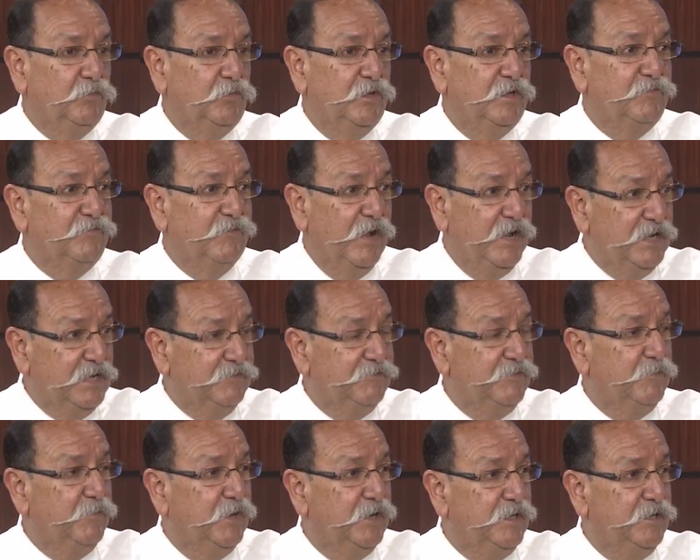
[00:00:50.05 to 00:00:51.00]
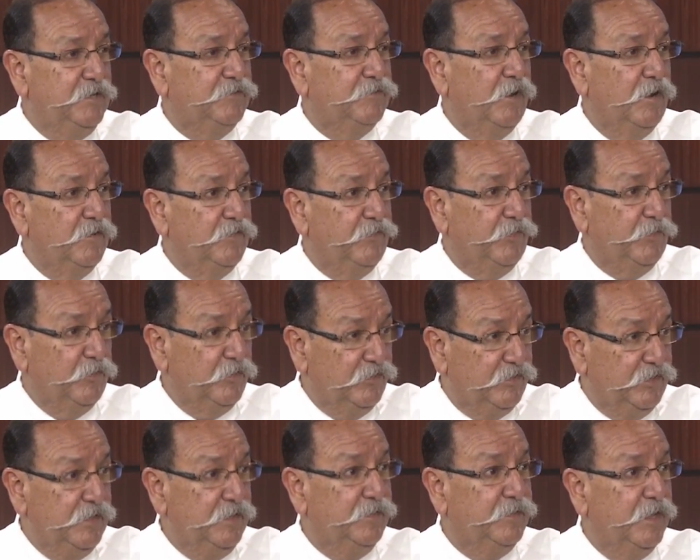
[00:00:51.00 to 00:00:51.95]
we invite everybody to our
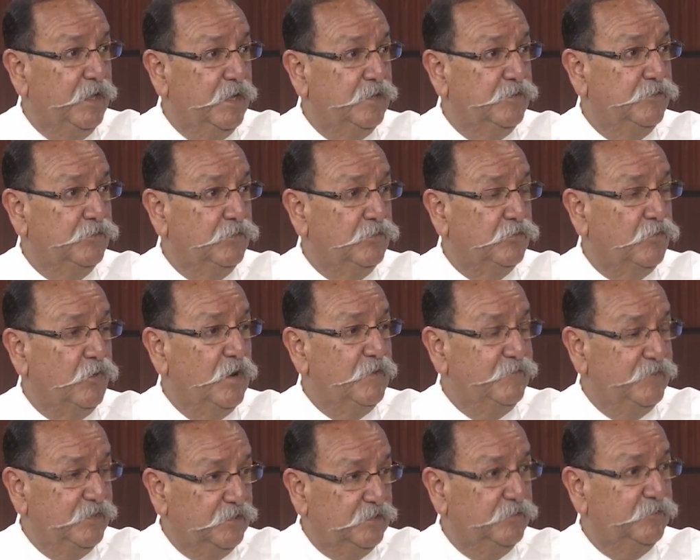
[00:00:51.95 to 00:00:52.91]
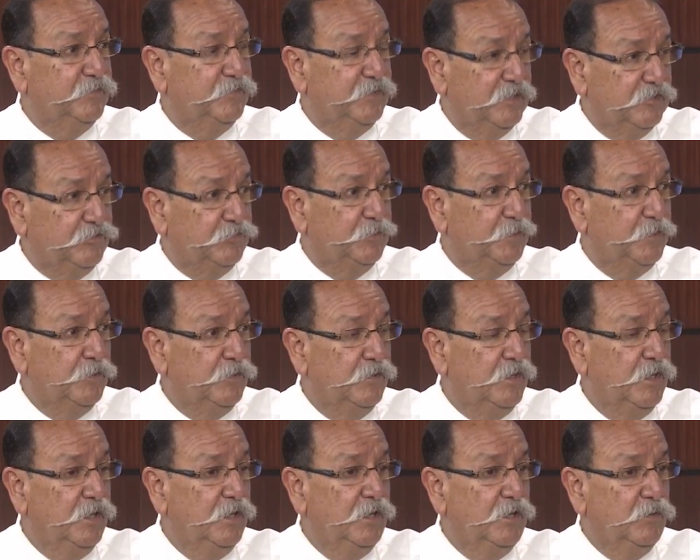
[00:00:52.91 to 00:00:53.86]
13th annual Crime Victims Expo,
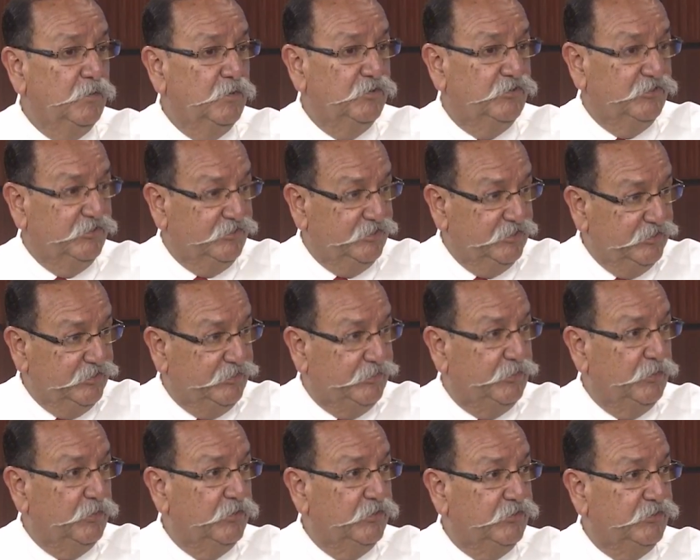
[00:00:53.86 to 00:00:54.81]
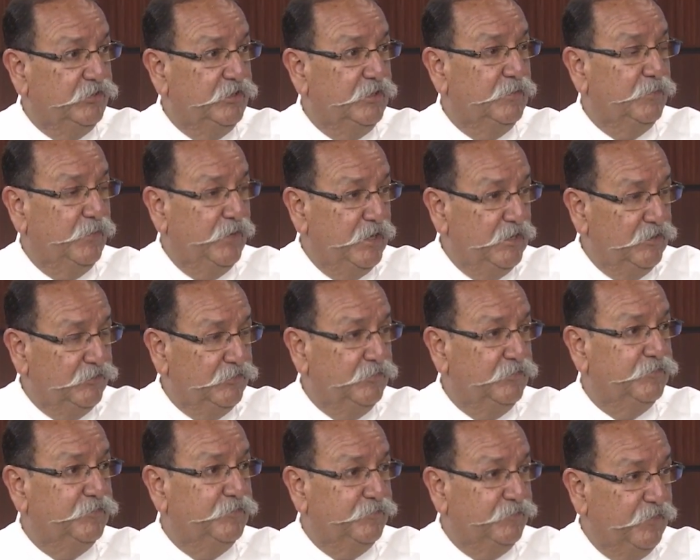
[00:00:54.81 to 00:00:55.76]
which is this Thursday in
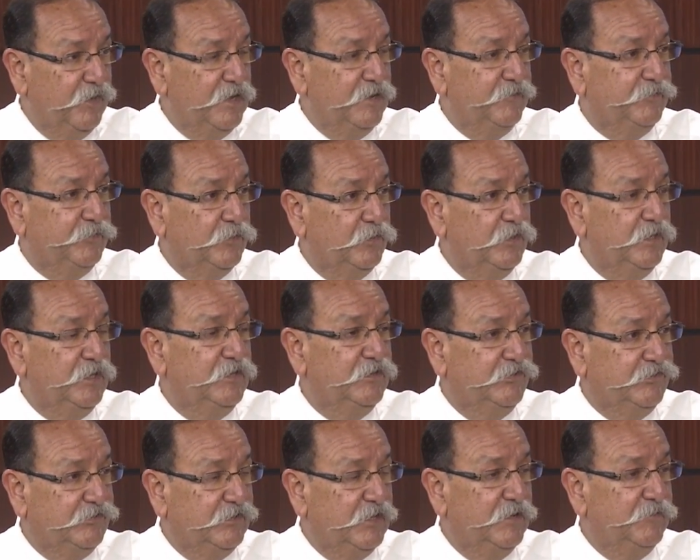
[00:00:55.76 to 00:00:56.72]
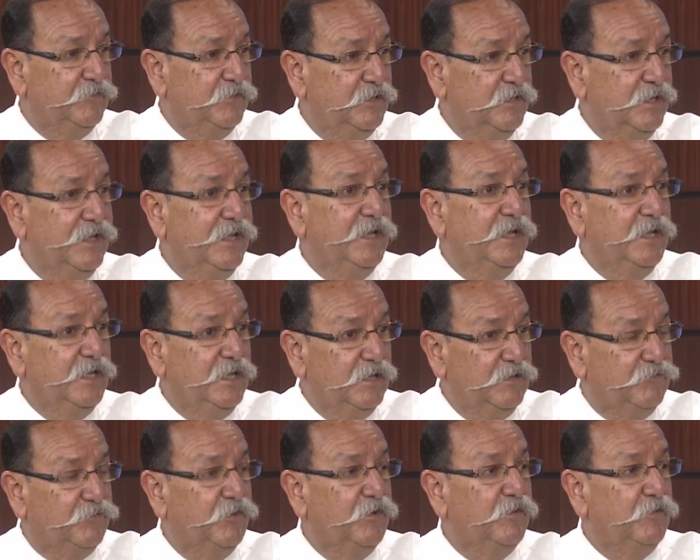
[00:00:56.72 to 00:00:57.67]
Brownsville from 5:30 to 7
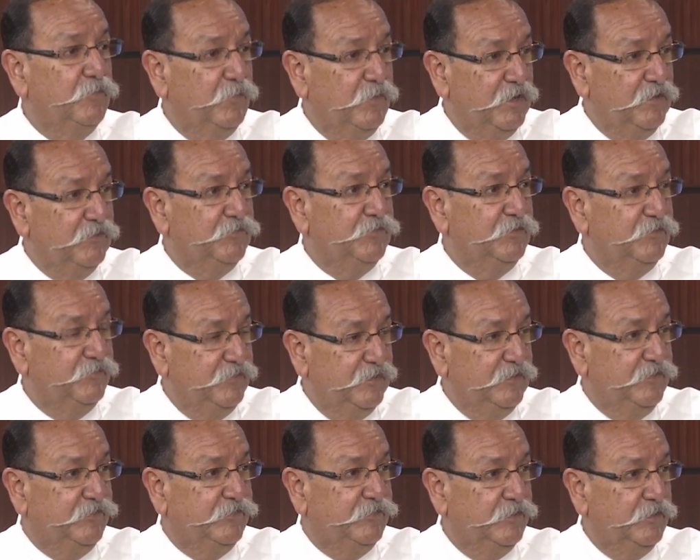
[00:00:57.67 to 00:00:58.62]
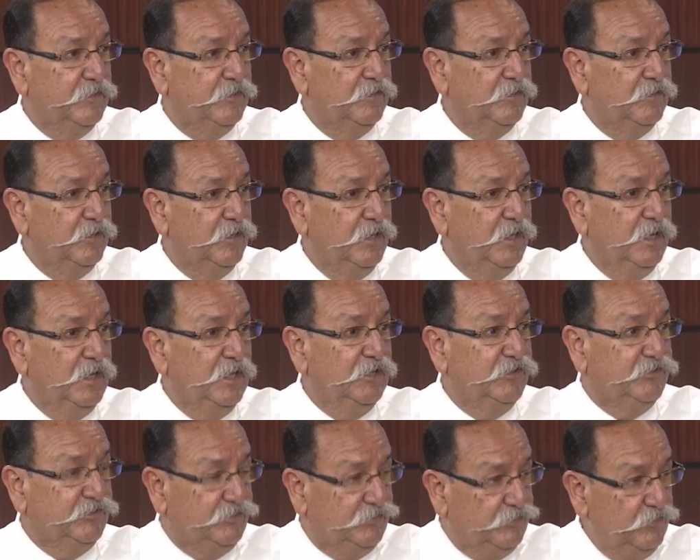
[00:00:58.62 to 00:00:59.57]
in front of the Brownsville Event Center.
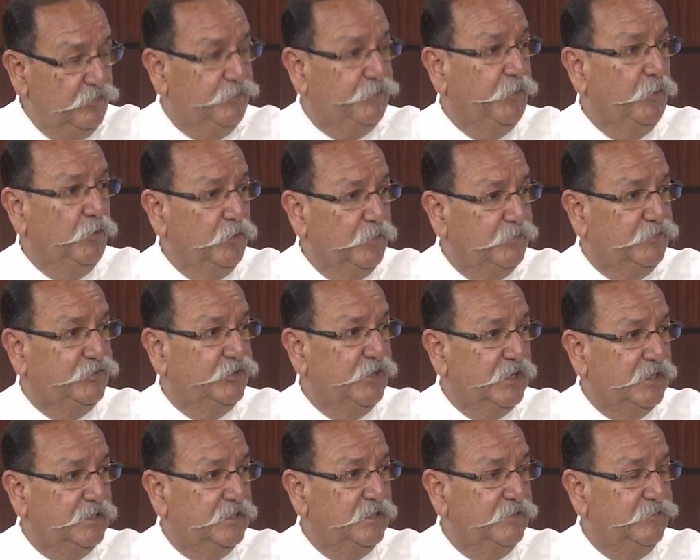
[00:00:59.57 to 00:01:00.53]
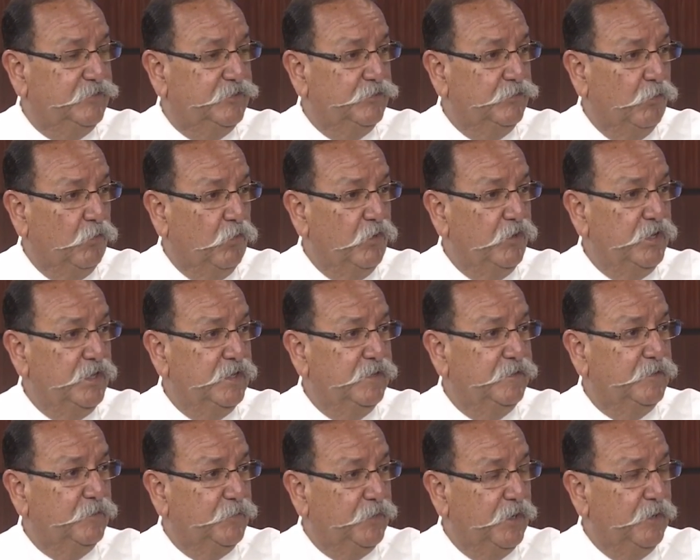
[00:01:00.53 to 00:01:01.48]
It's a twofold objective to
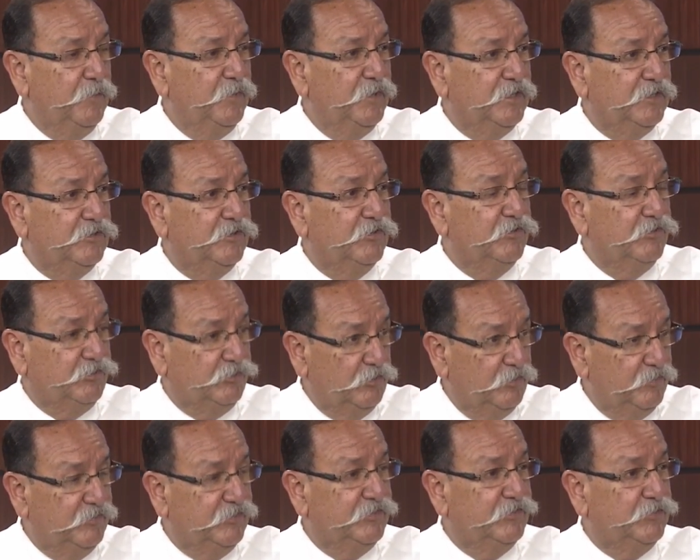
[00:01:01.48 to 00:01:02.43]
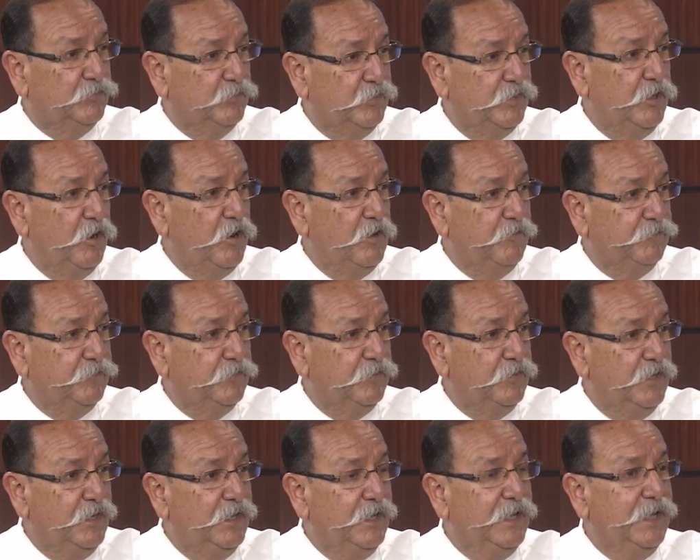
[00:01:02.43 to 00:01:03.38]
orient the public to the services that we
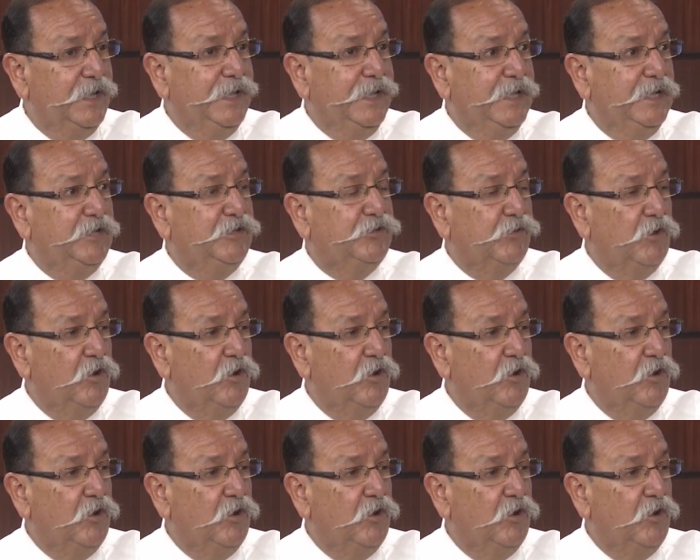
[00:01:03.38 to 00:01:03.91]
offer and to